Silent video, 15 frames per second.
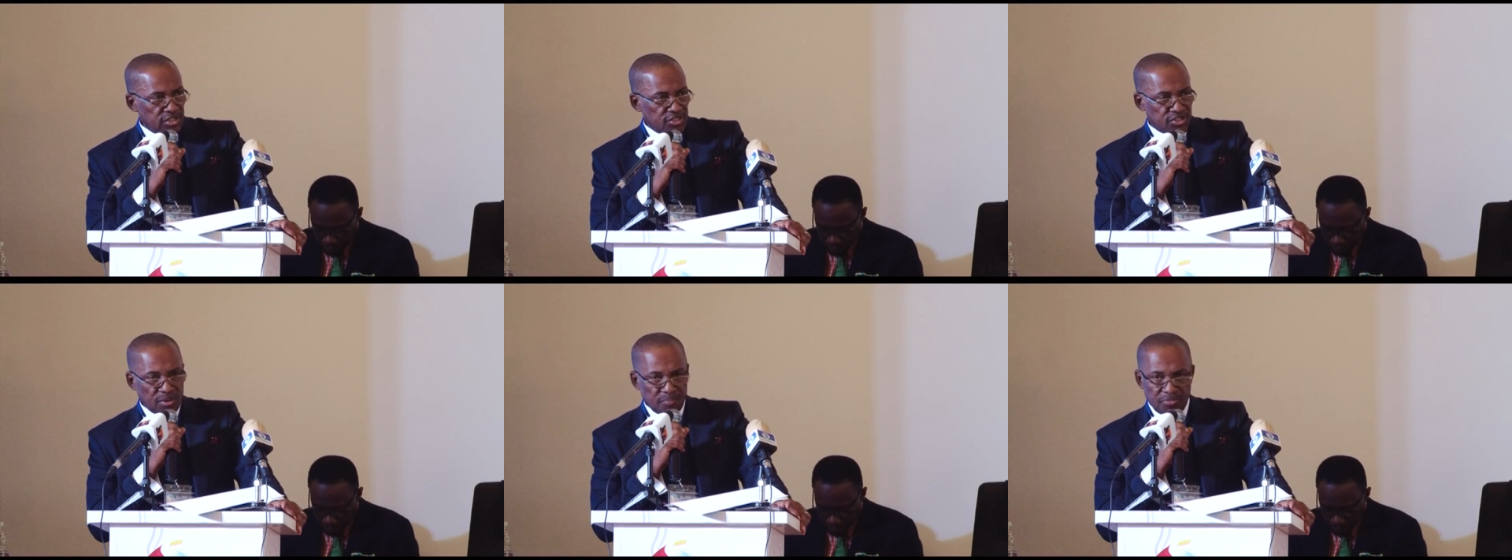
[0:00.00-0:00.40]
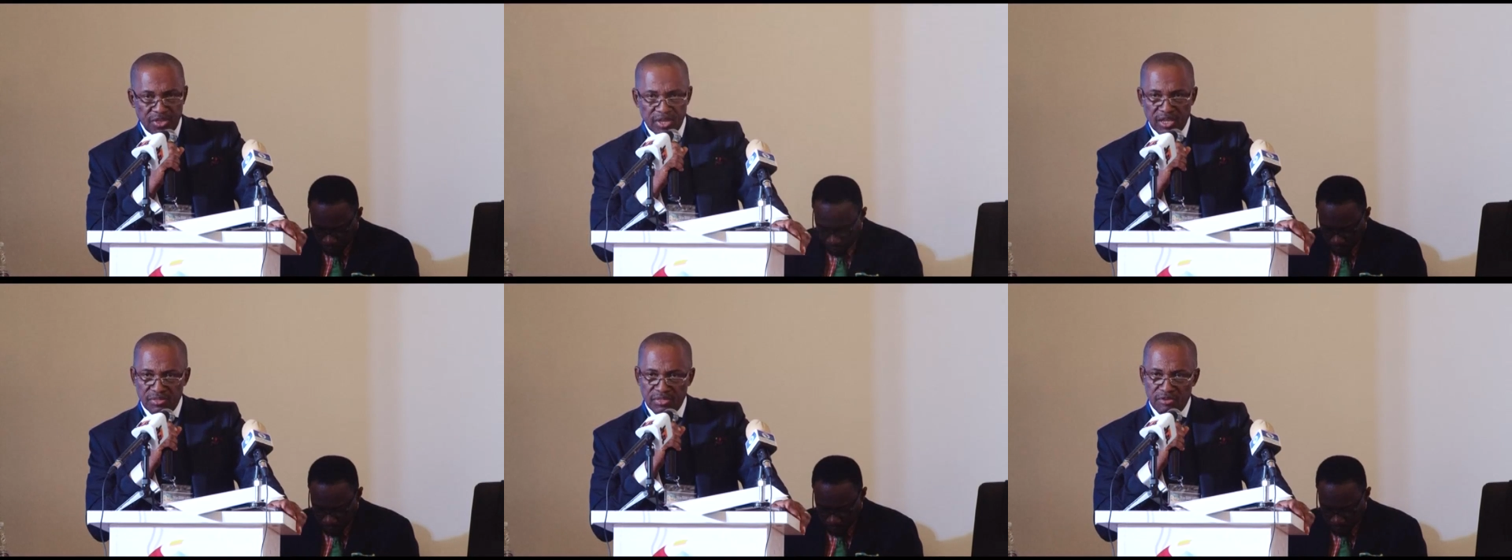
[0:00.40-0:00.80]

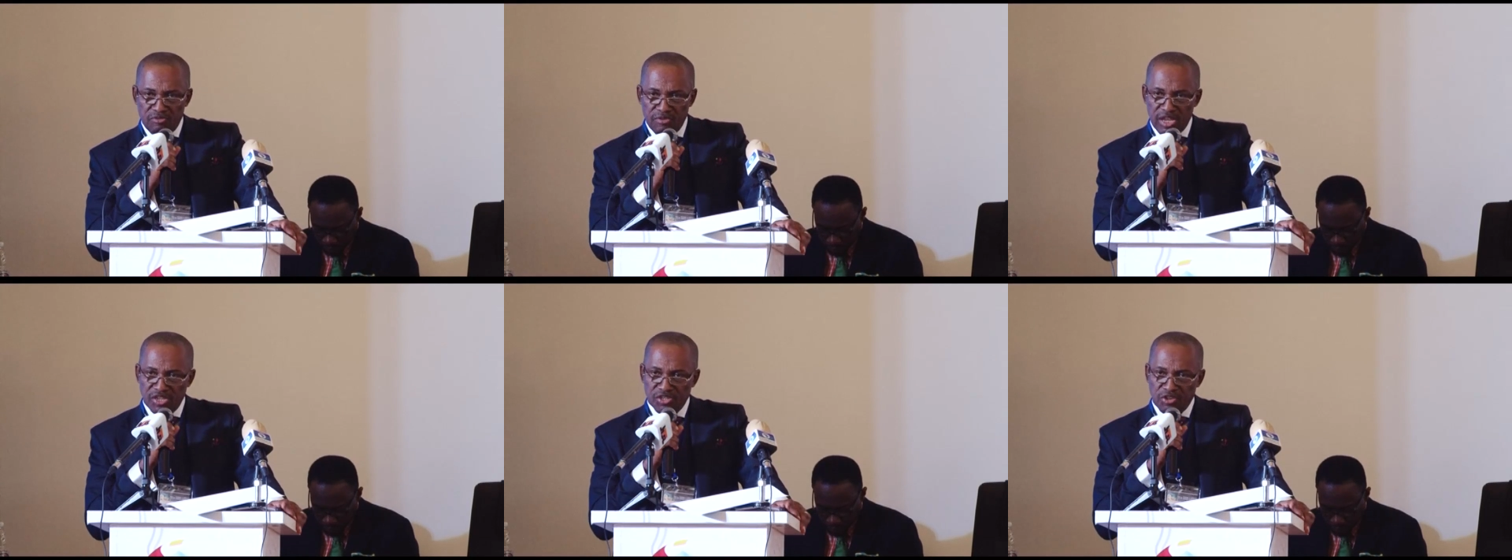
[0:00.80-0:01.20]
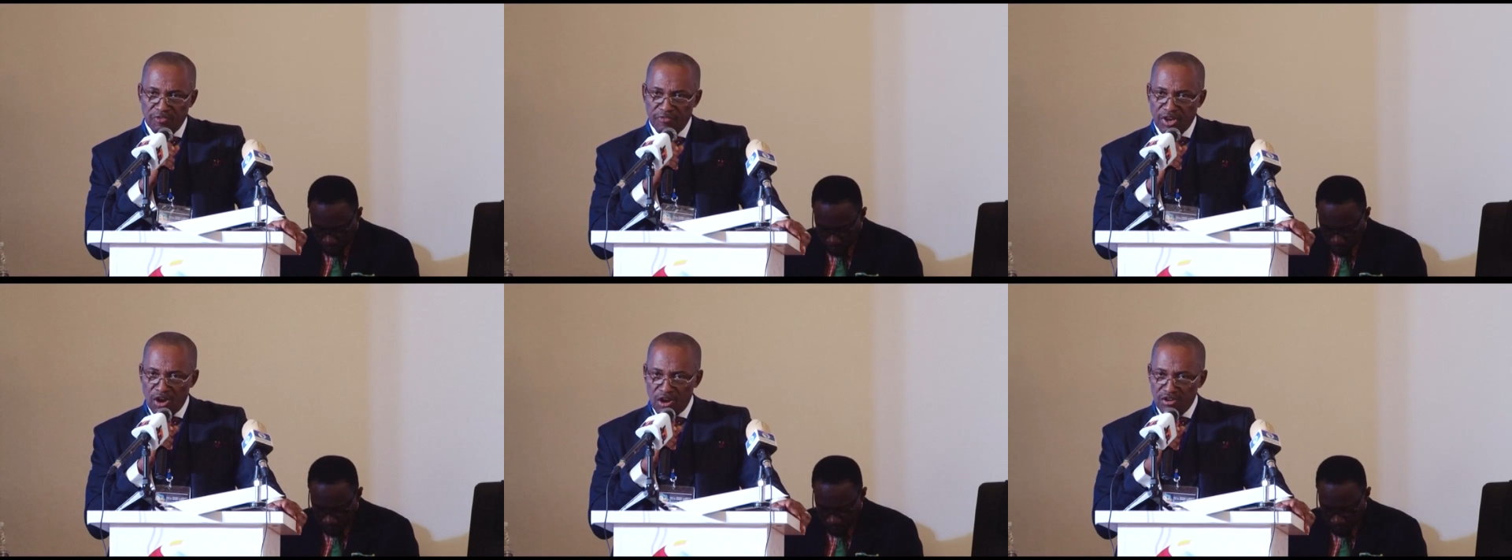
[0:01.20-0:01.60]
something in the region
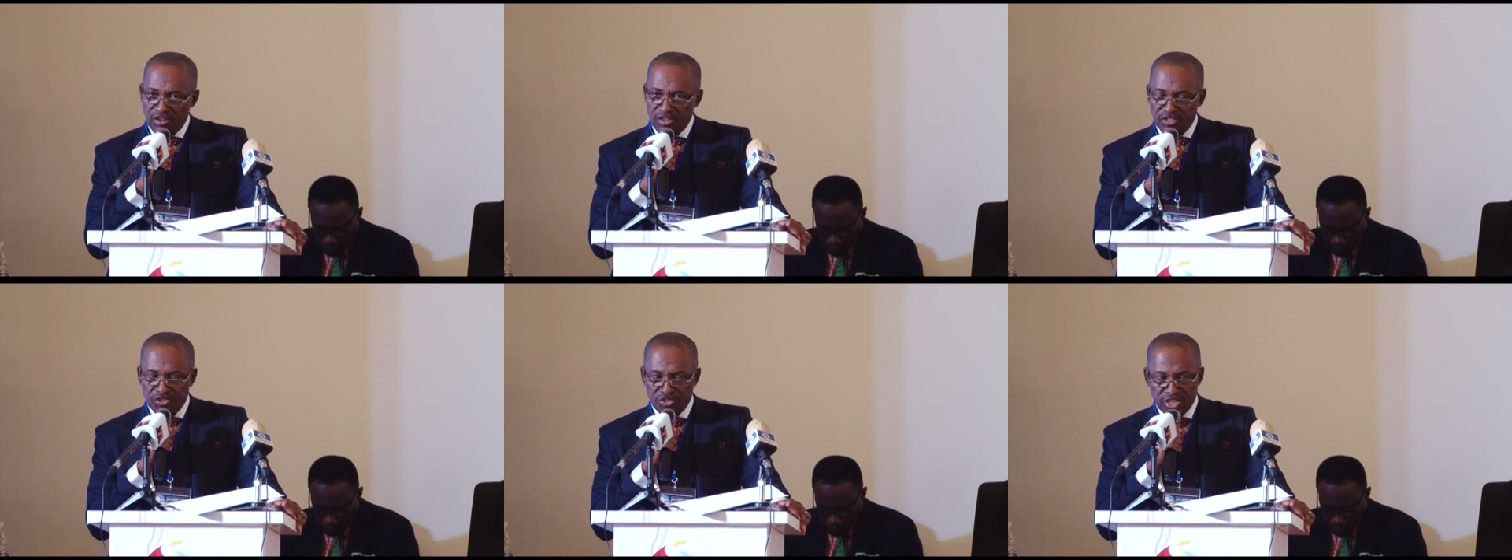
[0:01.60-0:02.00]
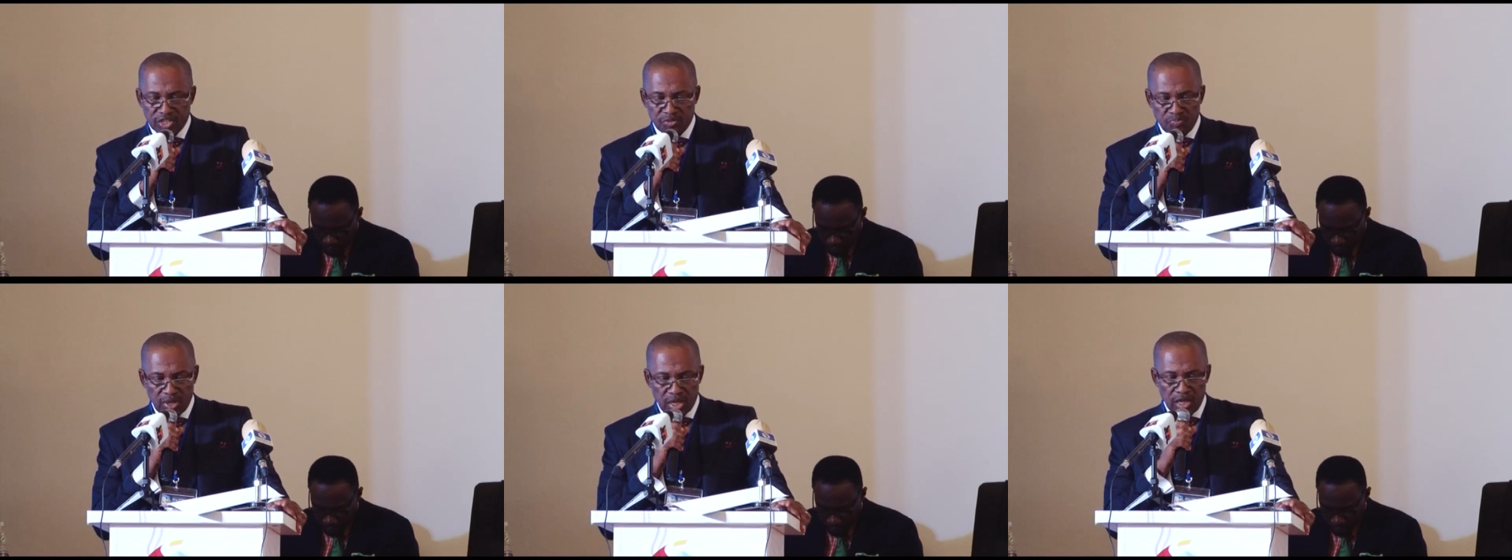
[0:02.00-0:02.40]
of
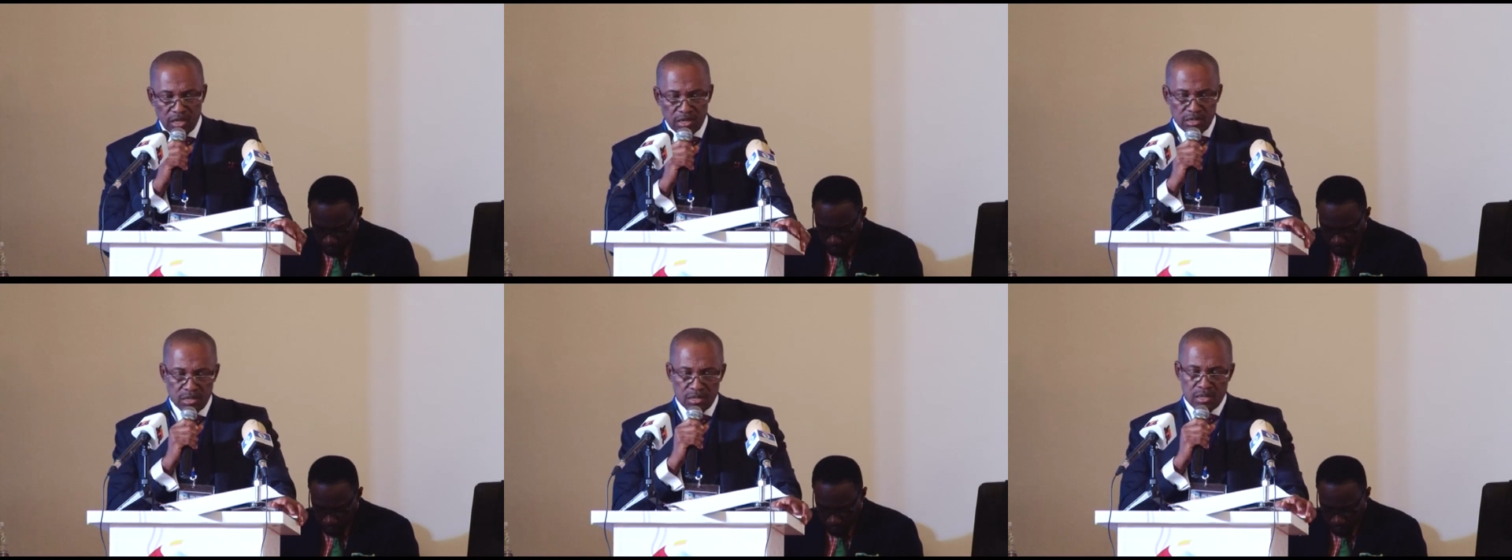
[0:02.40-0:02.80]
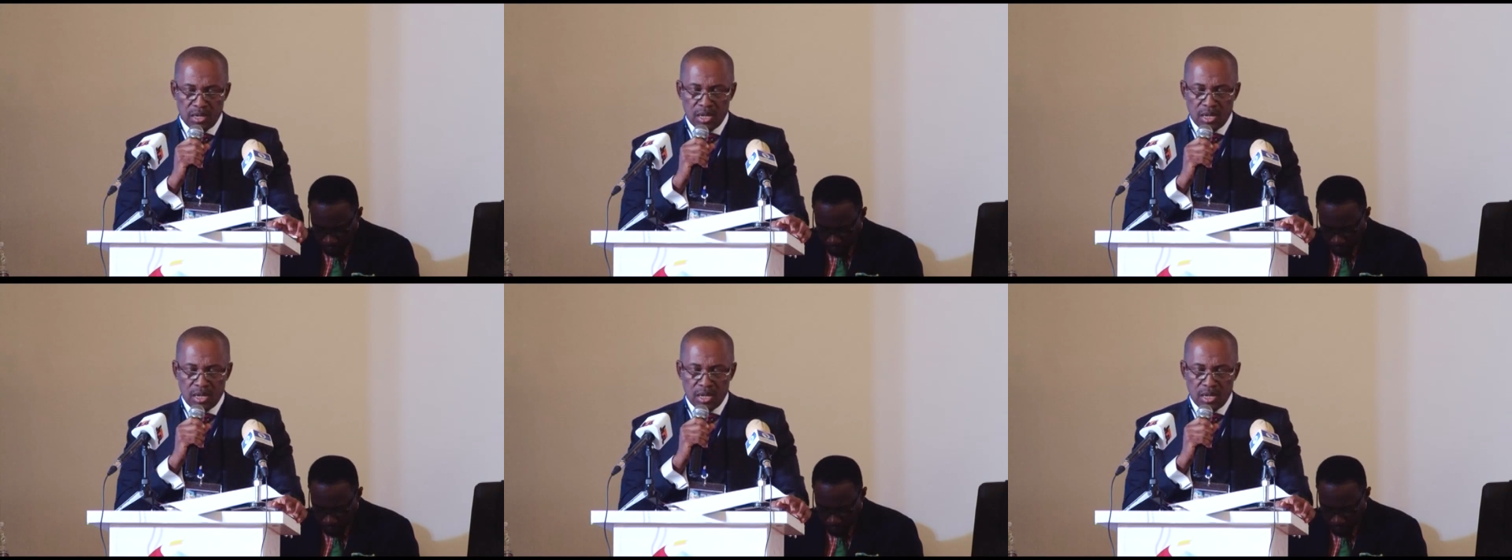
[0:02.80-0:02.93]
106 million